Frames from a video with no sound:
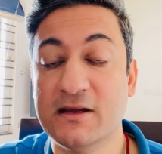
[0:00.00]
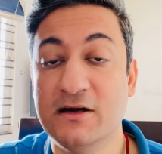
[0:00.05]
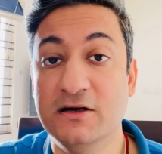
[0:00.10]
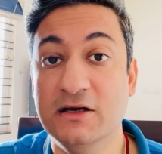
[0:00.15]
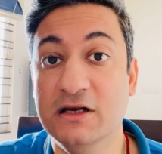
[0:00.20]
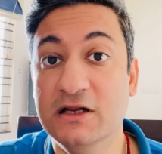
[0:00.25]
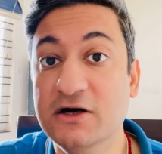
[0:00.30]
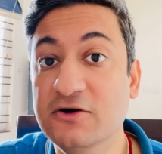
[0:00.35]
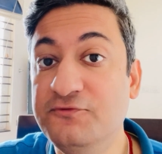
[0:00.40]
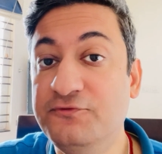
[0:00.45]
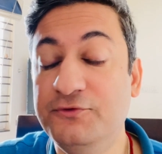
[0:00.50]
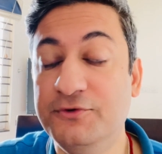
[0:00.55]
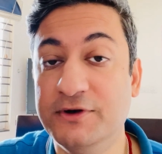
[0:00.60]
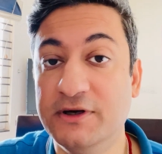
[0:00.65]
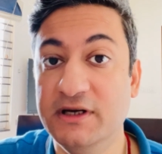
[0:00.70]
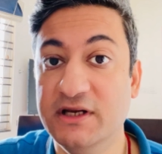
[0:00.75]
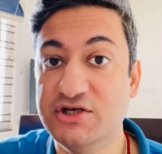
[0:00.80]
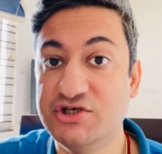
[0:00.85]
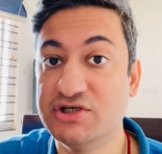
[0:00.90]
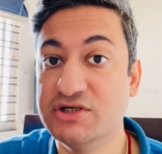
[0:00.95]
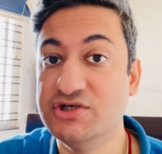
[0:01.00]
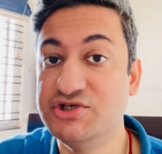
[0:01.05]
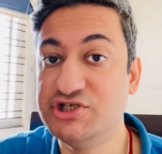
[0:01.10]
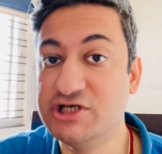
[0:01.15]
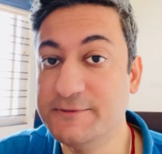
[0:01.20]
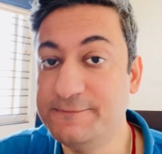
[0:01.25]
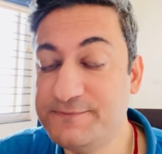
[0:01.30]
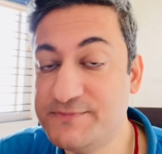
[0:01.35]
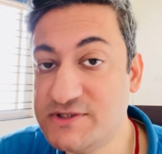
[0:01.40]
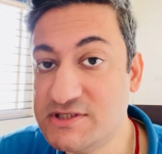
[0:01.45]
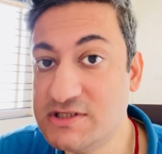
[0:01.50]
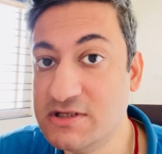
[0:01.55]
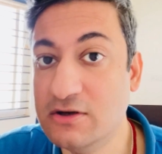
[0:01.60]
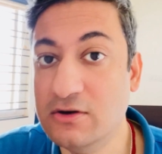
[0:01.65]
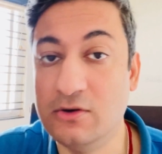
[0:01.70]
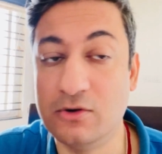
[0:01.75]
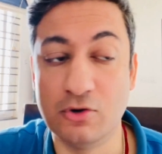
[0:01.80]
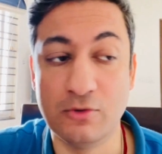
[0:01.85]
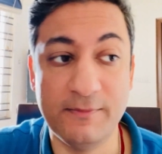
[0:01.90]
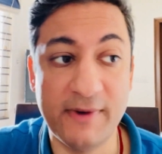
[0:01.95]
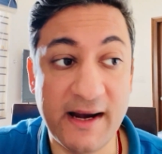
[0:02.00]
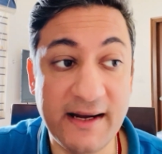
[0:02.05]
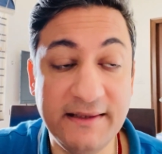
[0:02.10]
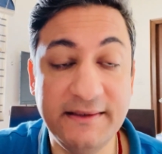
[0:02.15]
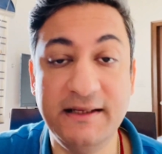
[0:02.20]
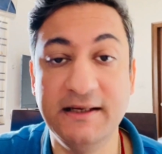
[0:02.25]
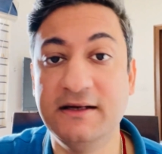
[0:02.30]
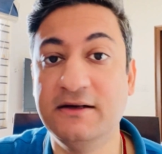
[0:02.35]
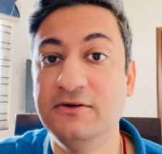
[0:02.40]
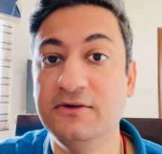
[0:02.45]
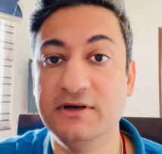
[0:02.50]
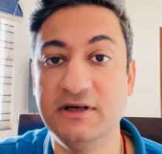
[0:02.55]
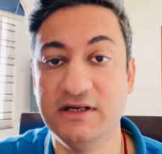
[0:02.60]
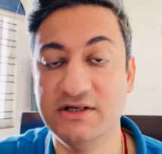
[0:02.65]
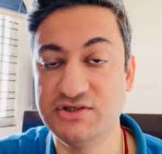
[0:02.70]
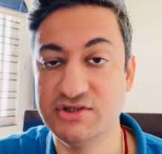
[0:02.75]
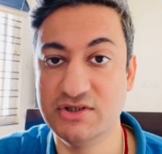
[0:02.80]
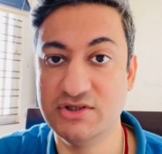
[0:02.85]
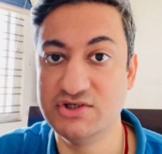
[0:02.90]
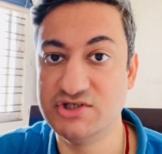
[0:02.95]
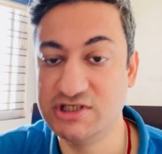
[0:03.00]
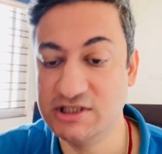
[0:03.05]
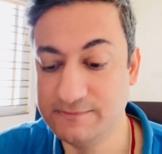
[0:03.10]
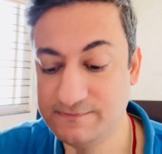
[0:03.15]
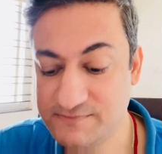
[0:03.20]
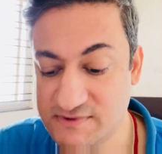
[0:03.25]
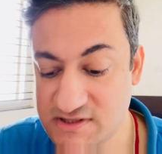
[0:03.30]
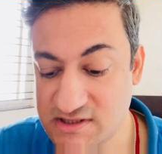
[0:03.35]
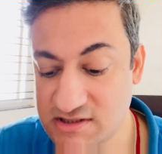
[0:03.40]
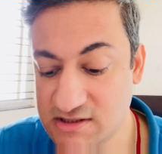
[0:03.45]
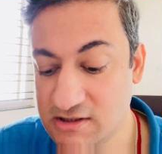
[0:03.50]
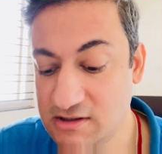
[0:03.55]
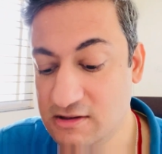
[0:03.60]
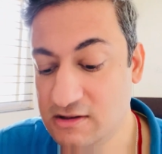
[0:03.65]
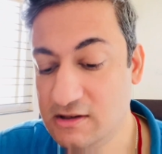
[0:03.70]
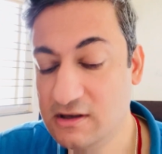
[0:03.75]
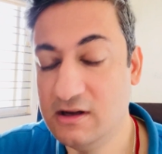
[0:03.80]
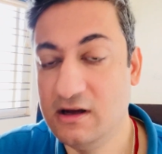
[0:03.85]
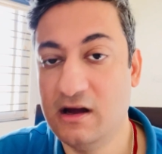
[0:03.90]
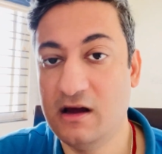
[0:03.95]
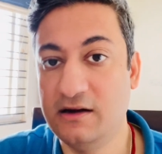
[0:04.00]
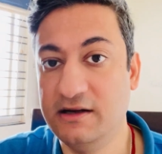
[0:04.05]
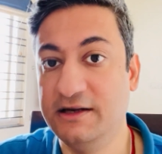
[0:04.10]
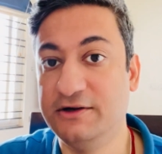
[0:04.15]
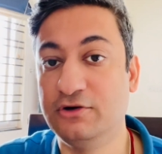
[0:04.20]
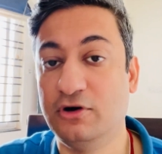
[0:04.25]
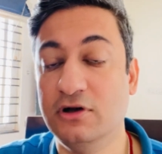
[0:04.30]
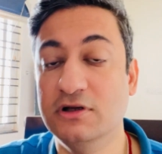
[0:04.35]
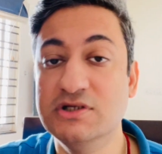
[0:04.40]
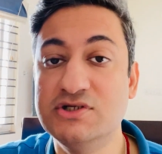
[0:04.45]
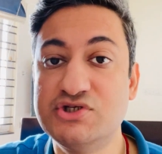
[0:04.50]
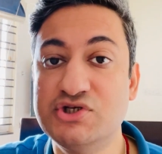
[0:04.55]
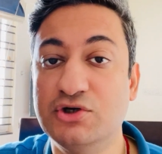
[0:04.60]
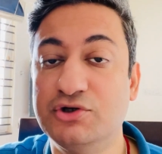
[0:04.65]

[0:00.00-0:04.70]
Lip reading: love relationships, romantic relationships, and it also